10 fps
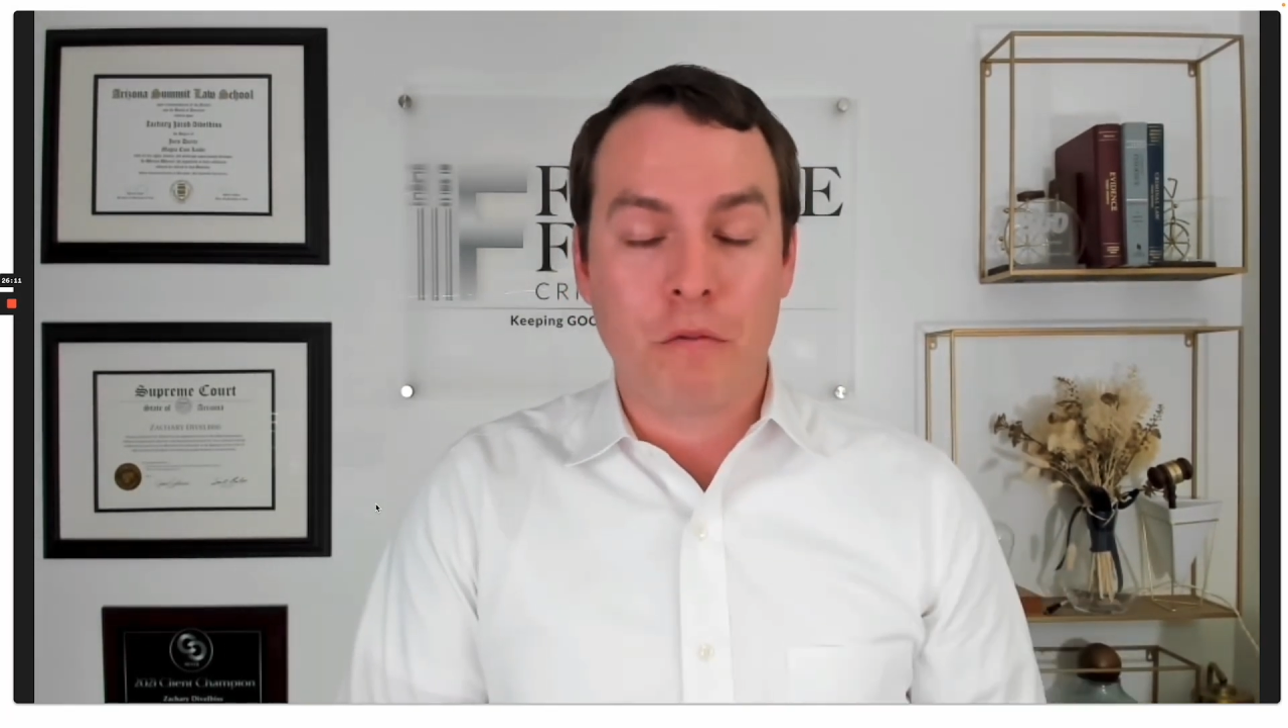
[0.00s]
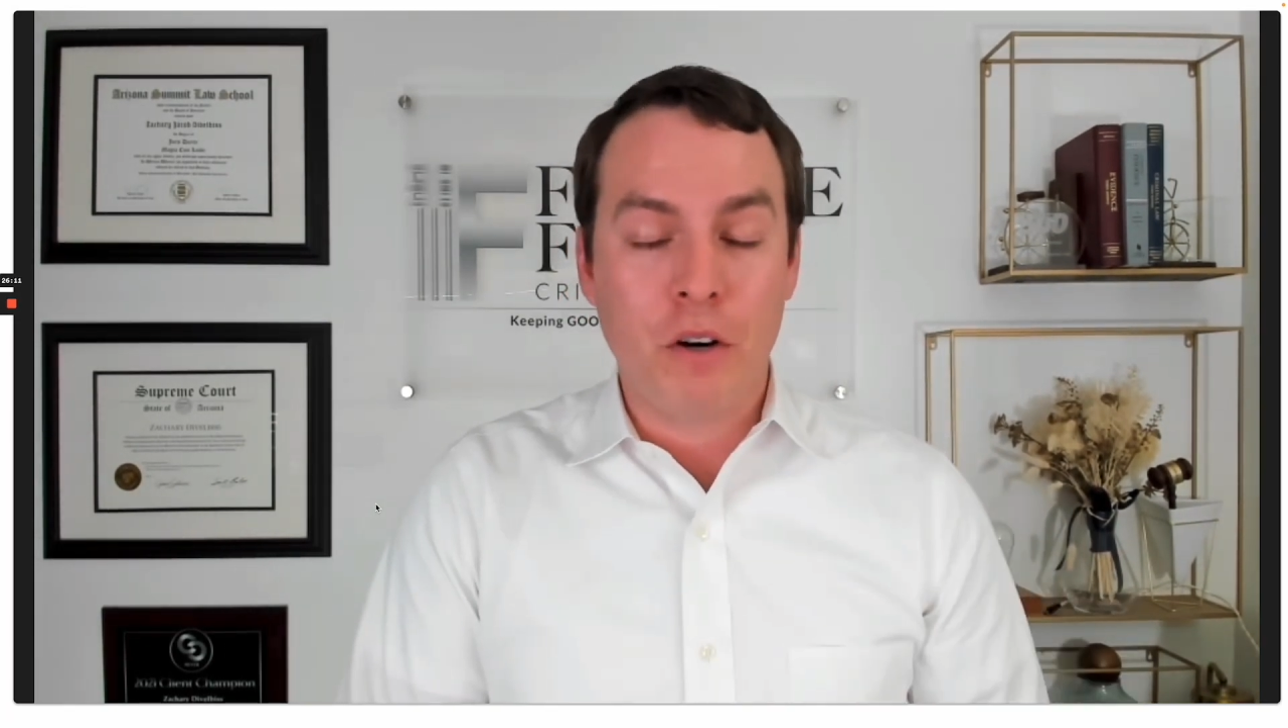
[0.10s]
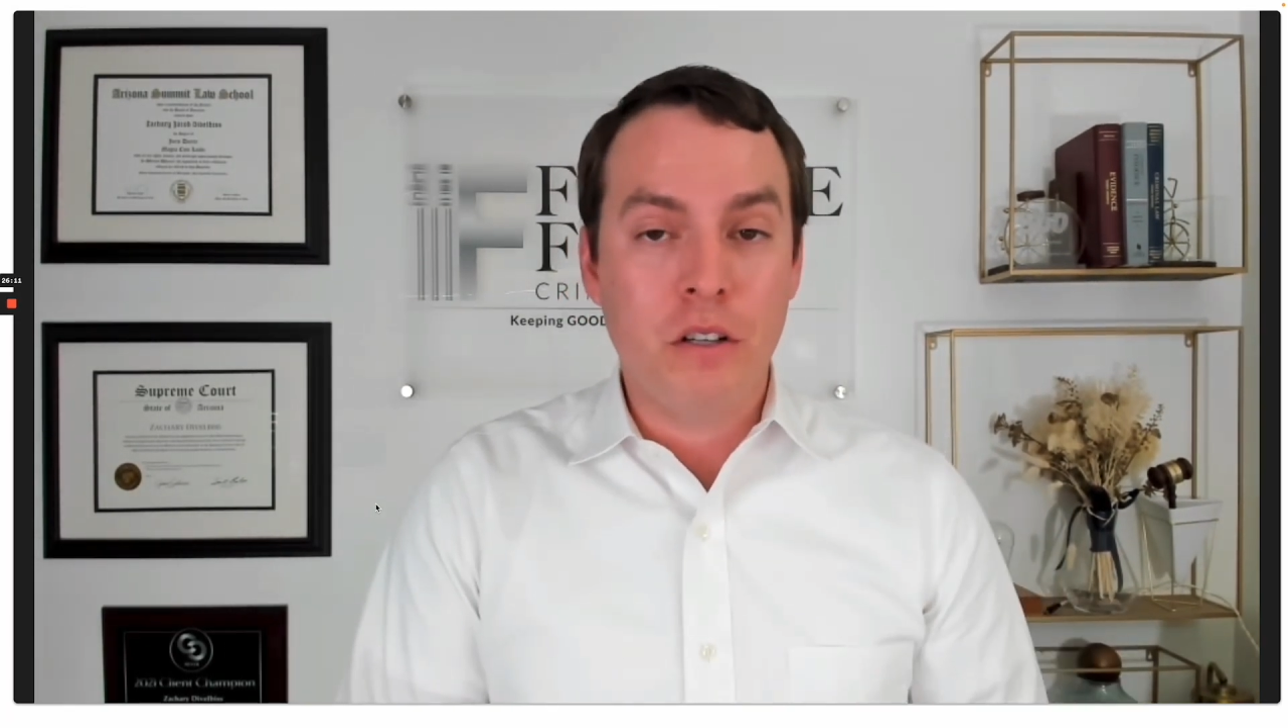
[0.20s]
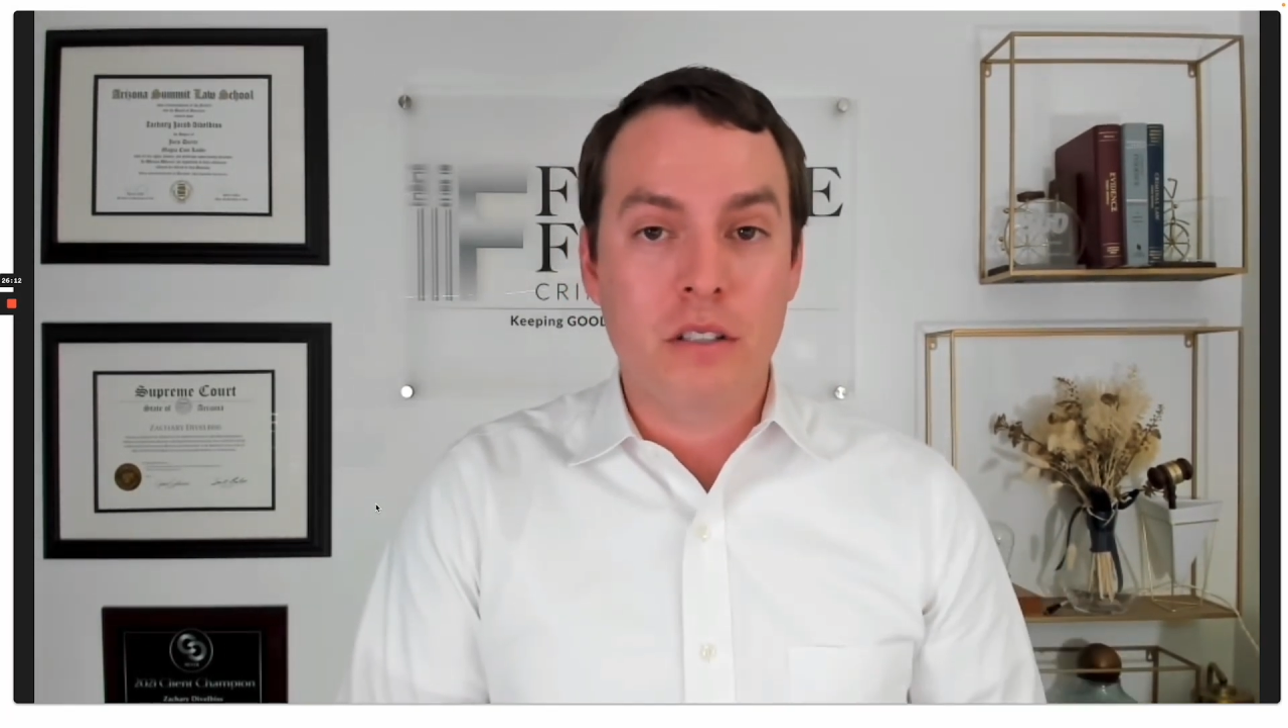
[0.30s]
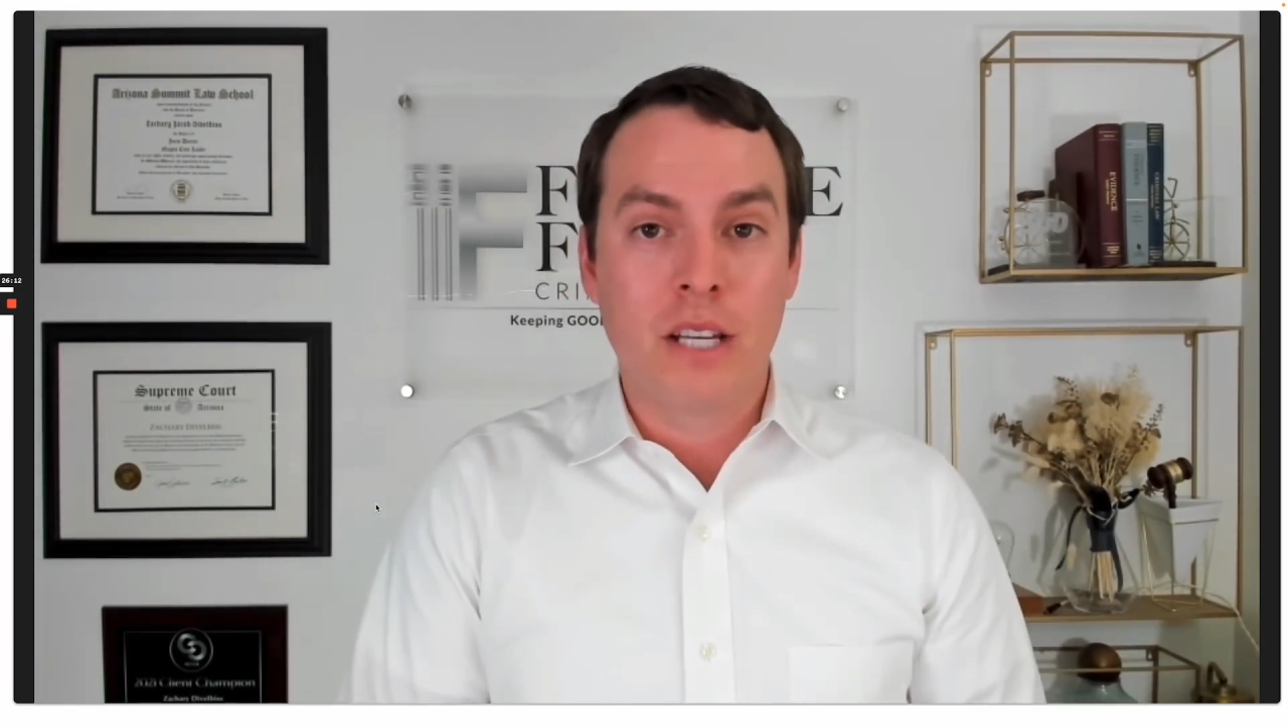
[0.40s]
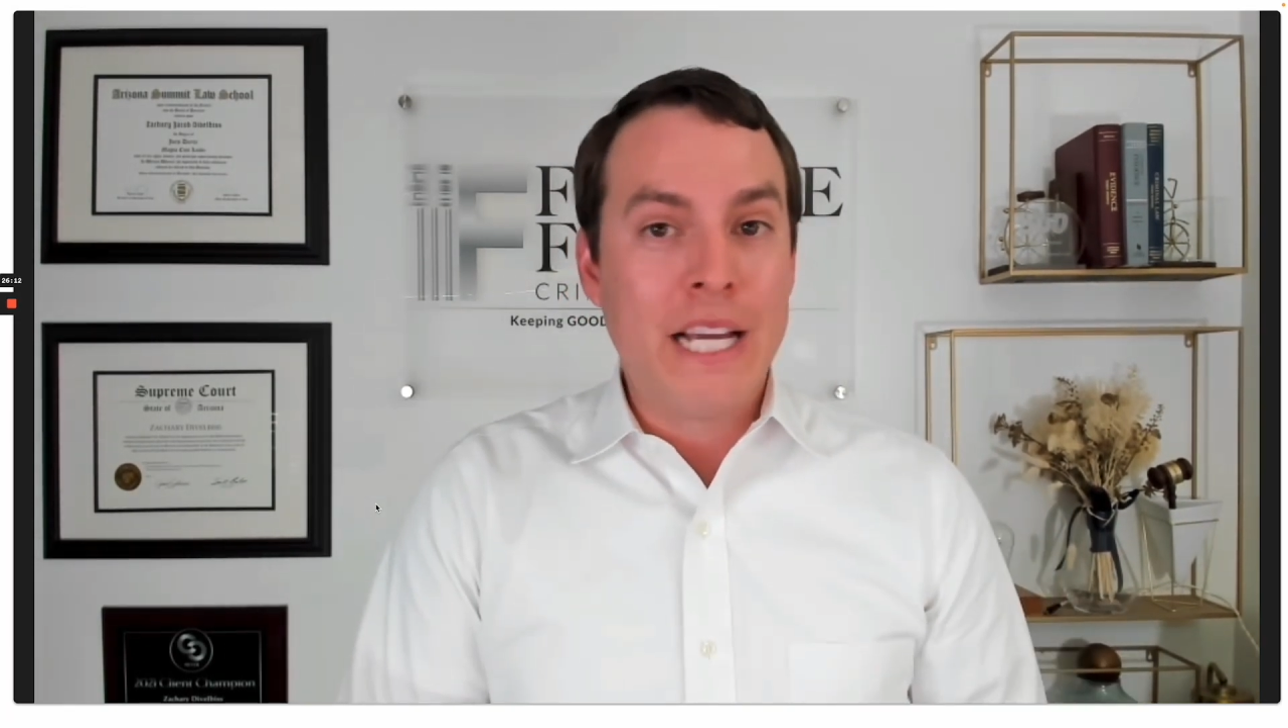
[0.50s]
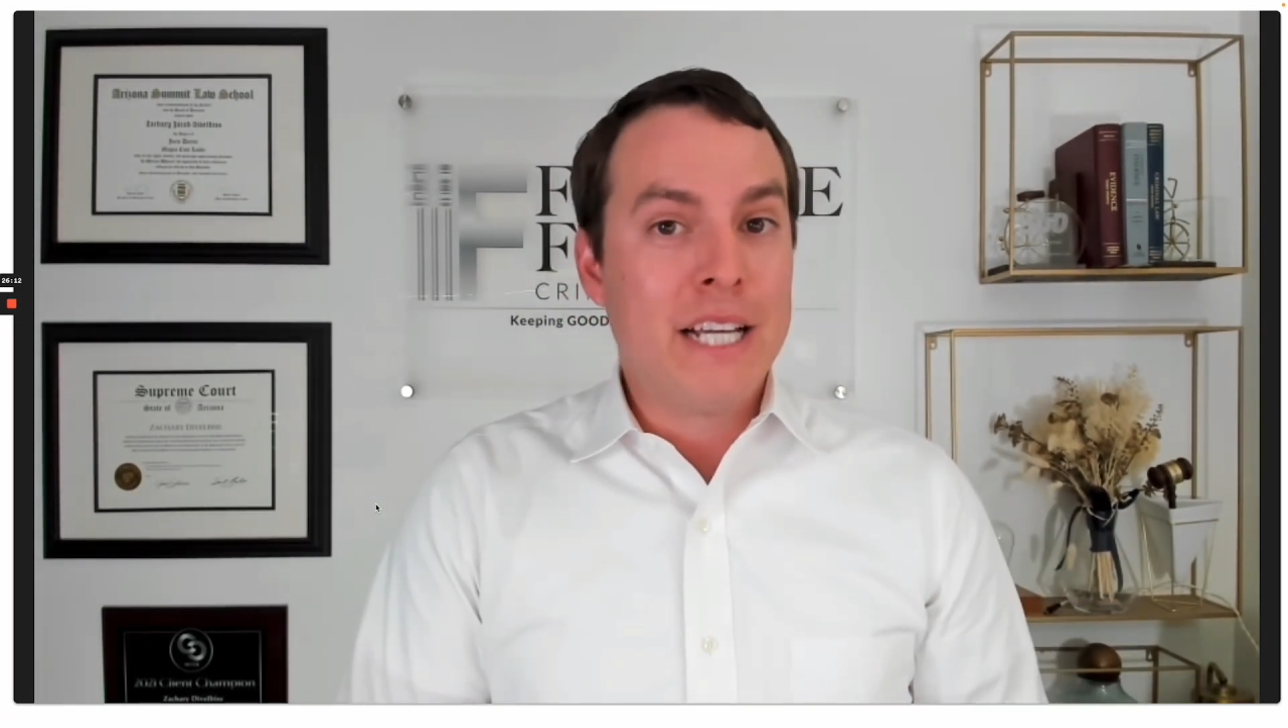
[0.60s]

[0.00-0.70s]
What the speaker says: first,